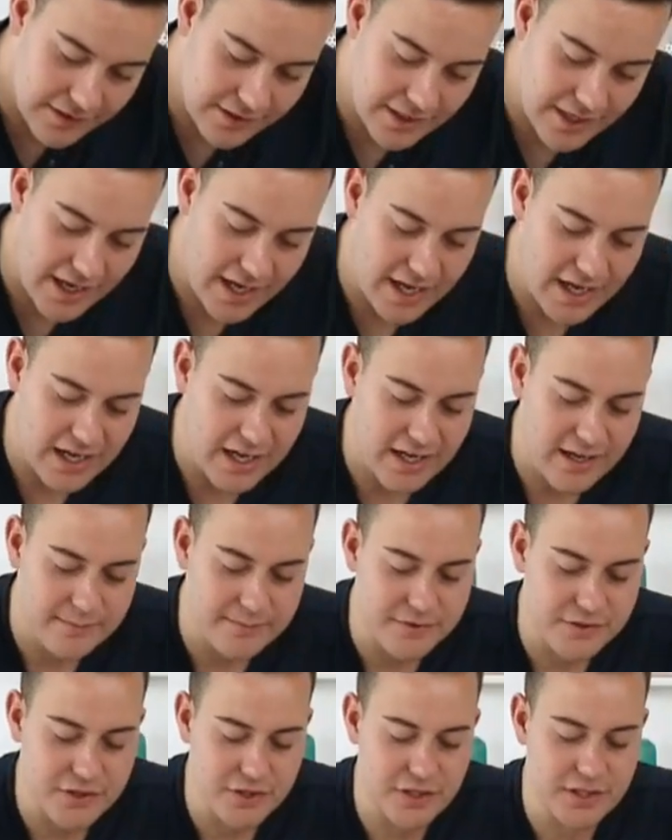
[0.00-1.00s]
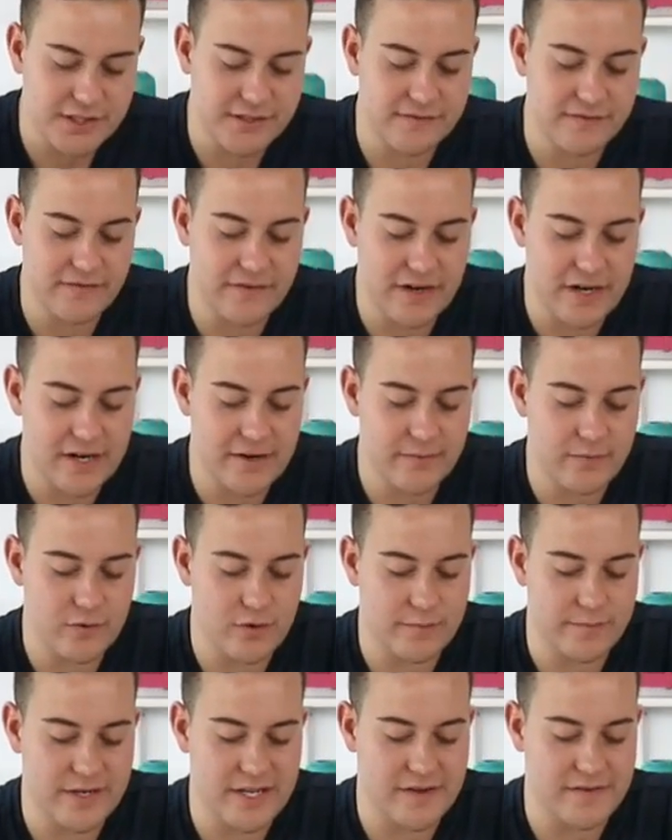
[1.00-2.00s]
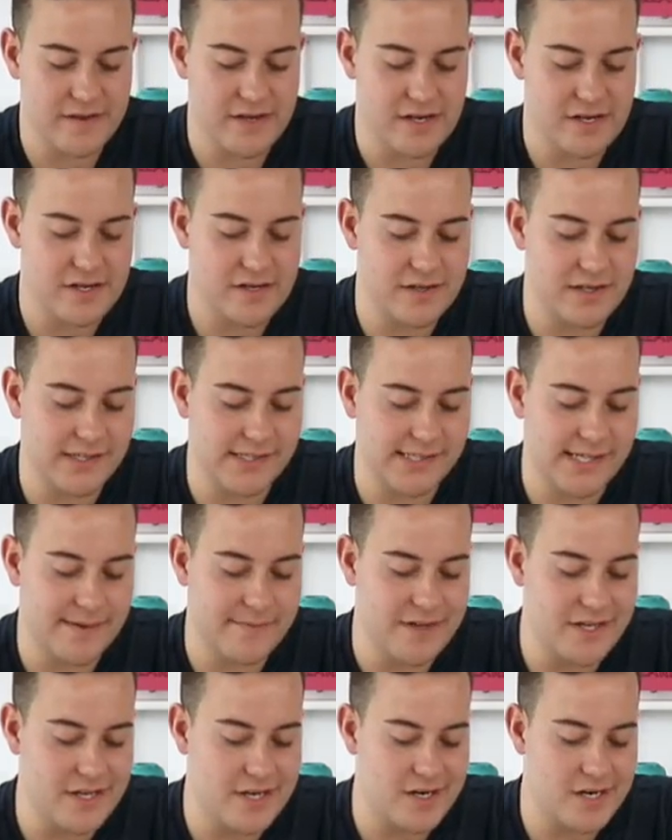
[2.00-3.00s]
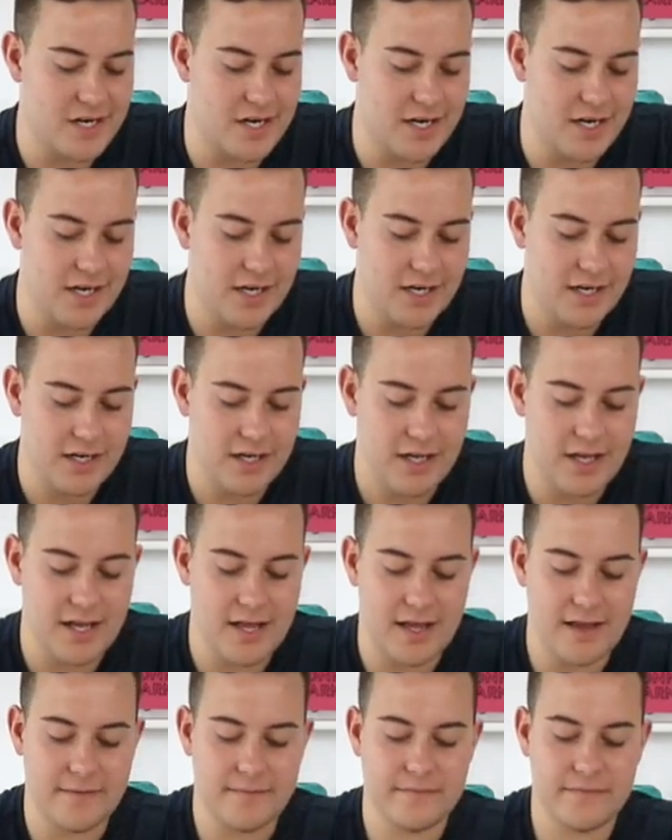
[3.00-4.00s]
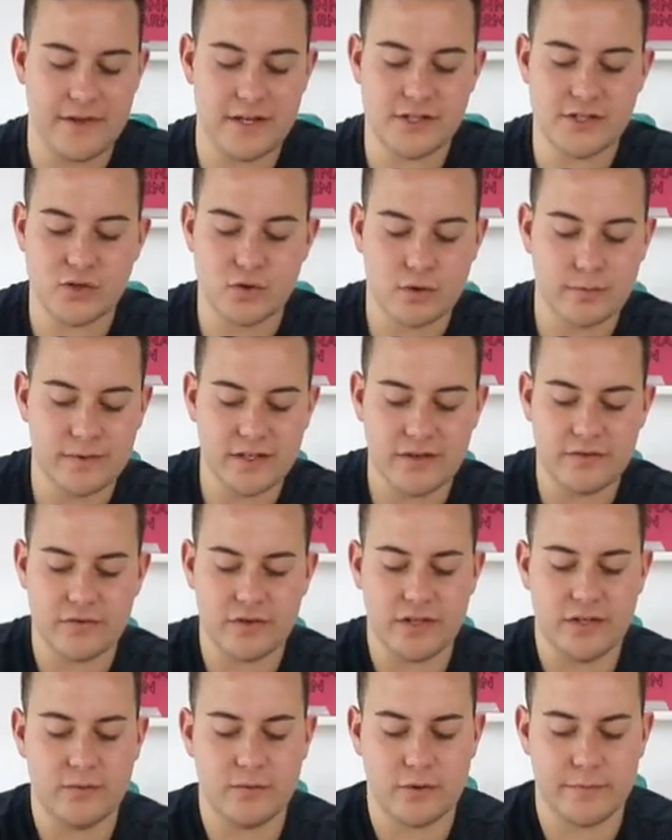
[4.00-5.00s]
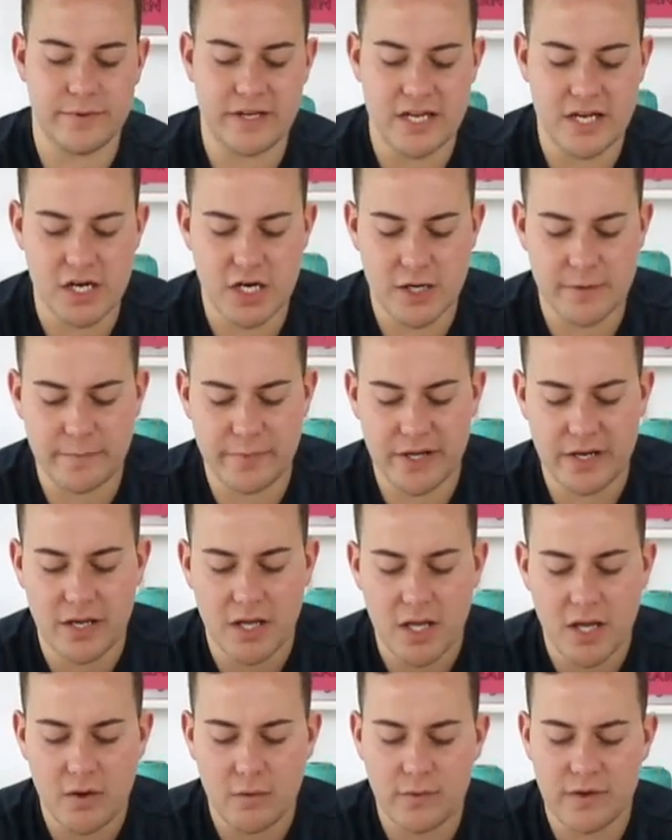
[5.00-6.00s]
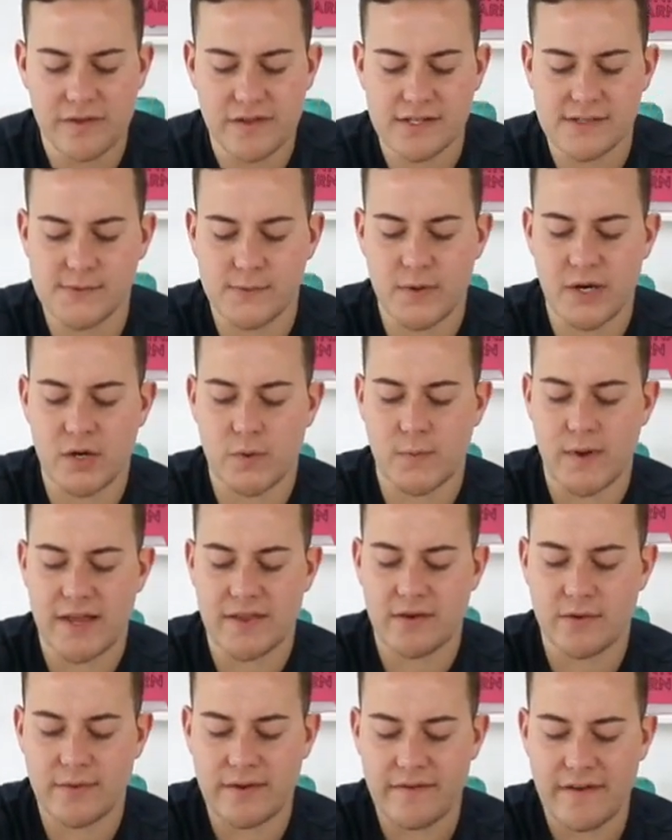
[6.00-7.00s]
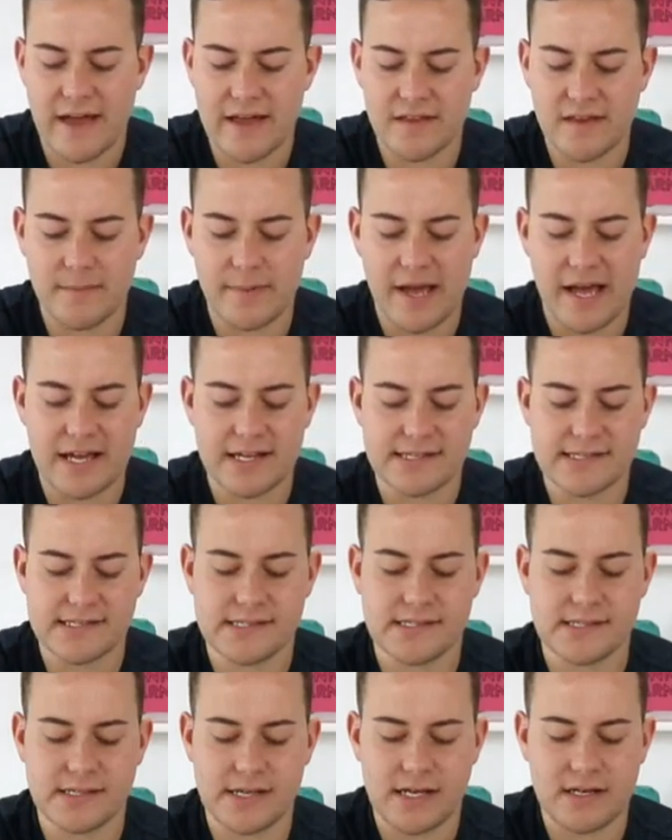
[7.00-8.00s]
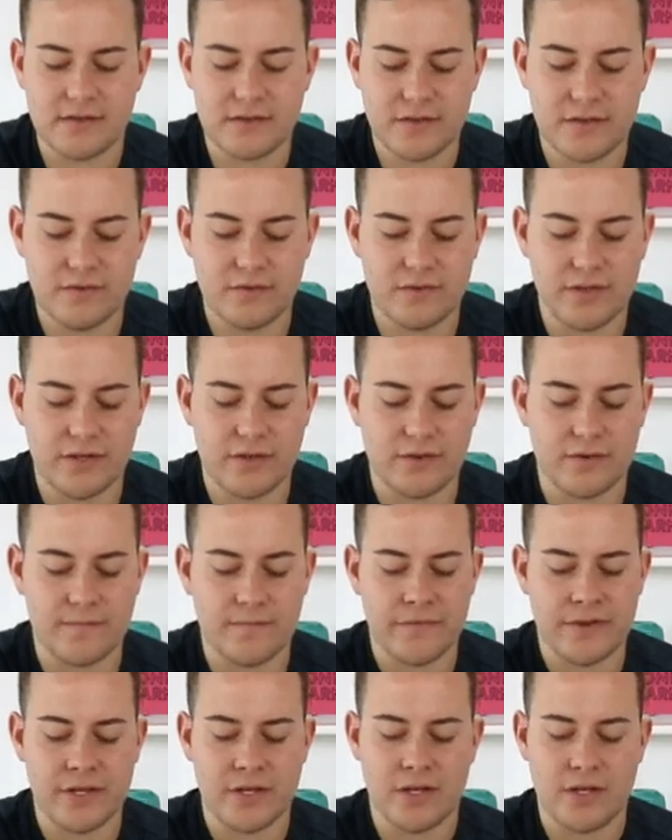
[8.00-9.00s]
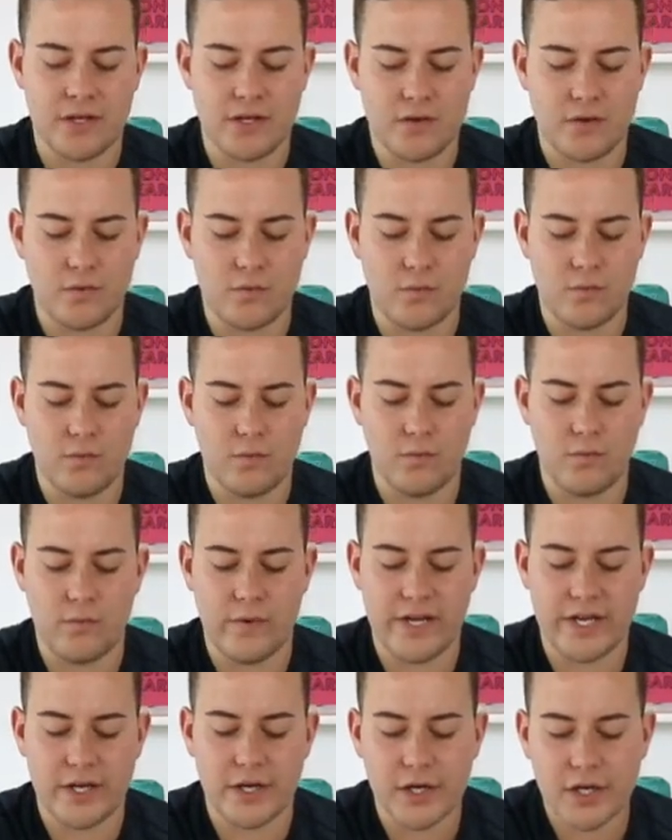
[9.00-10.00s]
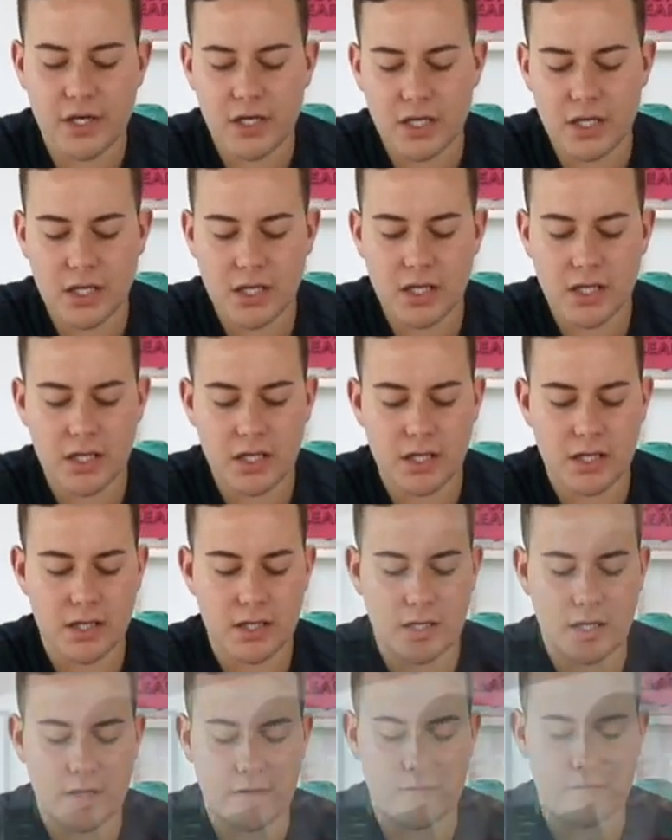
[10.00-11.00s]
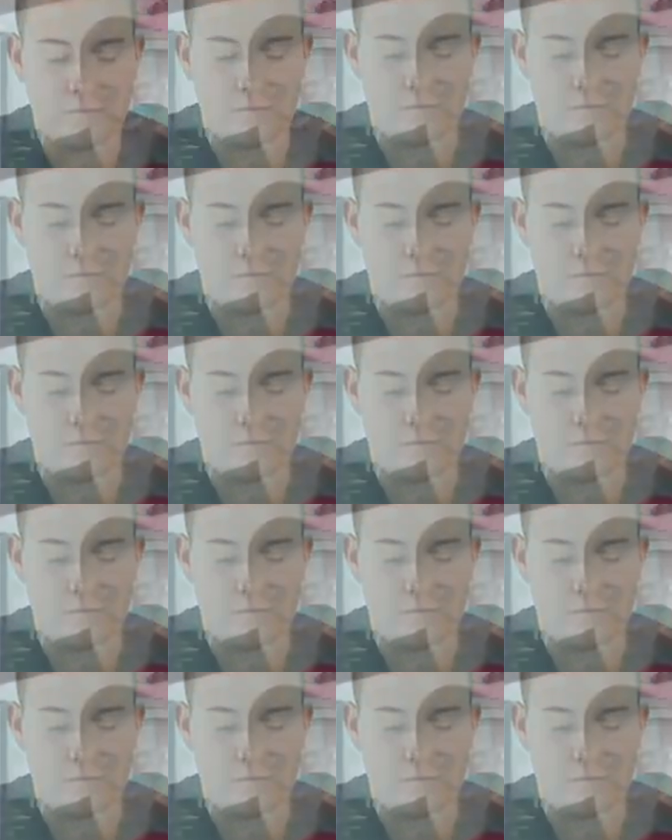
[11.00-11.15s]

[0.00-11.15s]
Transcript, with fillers: Yeah, I'm sure it's very warm down there this time of year. Um, it's normally really warm here, but with this weird weather we've had the past, I don't know, like week of